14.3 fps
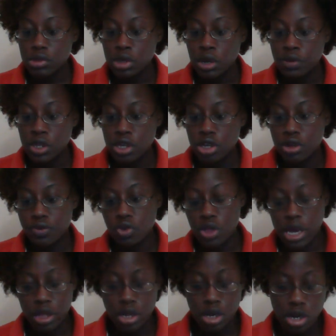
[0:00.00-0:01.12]
of the year
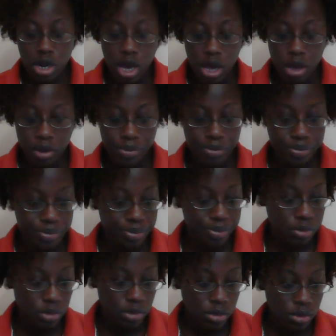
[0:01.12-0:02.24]
2009.
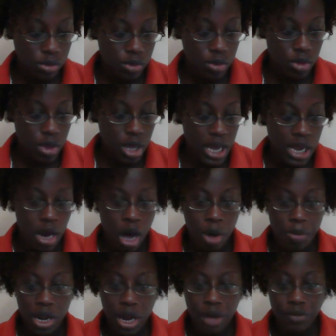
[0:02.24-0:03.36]
And all
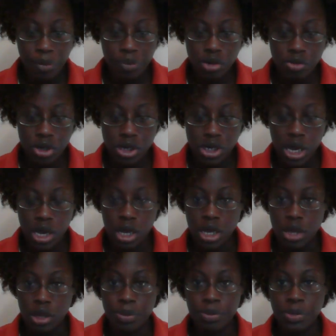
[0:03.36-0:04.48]
my life I pretty much had
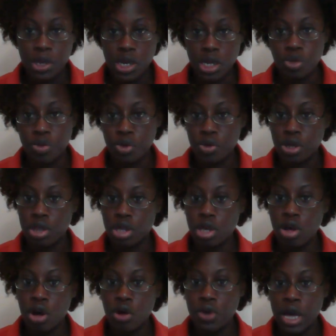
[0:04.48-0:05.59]
been experiencing
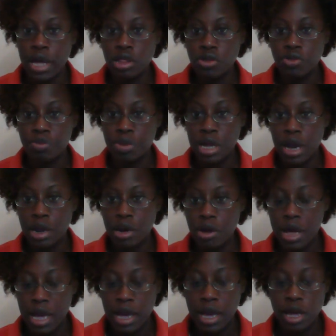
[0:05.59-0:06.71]
overactive bladder.
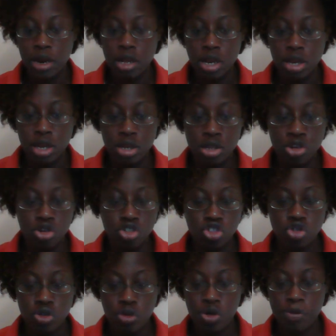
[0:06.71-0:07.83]
I had a little
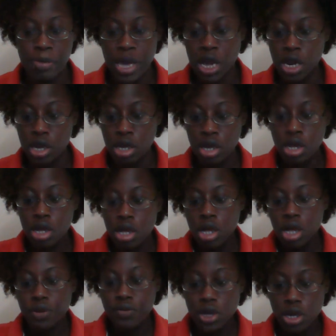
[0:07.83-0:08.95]
traumatic
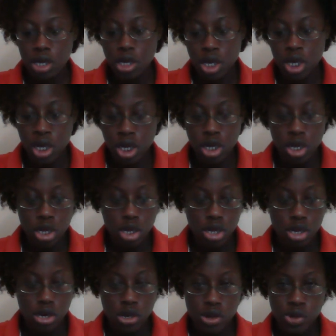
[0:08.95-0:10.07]
event
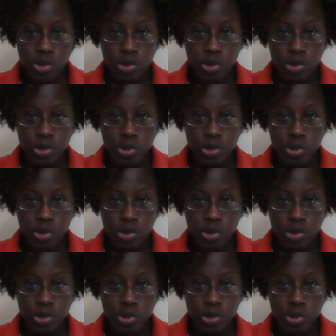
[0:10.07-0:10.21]
in